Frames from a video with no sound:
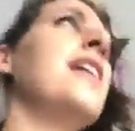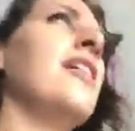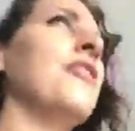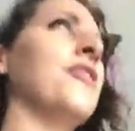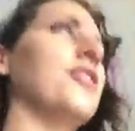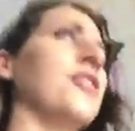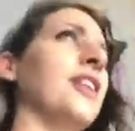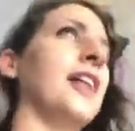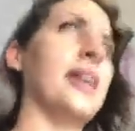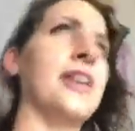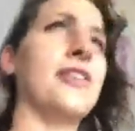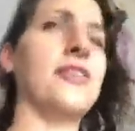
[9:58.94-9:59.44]
for
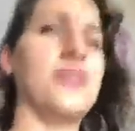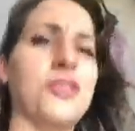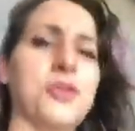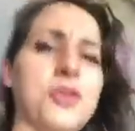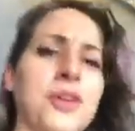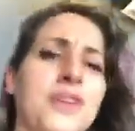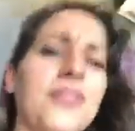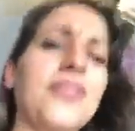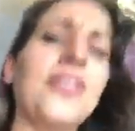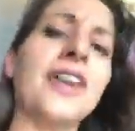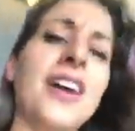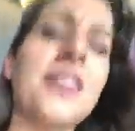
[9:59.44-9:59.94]
like
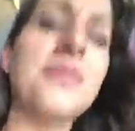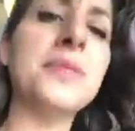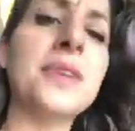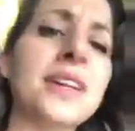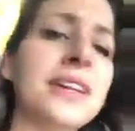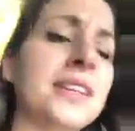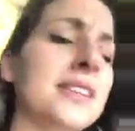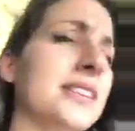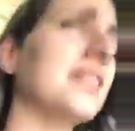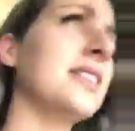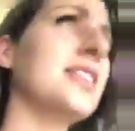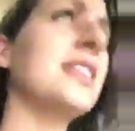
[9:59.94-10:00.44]
45
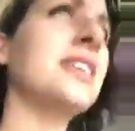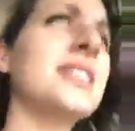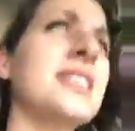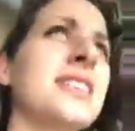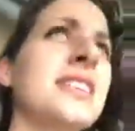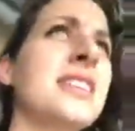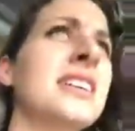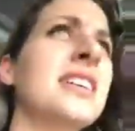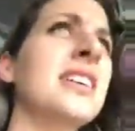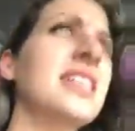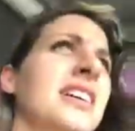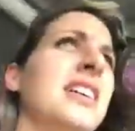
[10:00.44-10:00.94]
minutes,
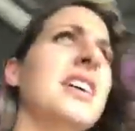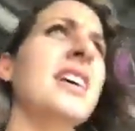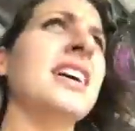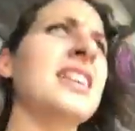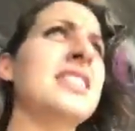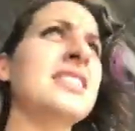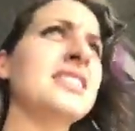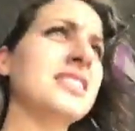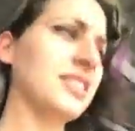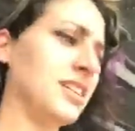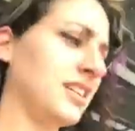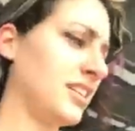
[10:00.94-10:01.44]

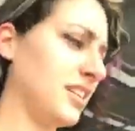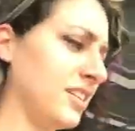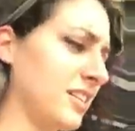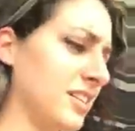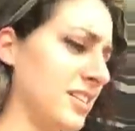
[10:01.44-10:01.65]
it's a little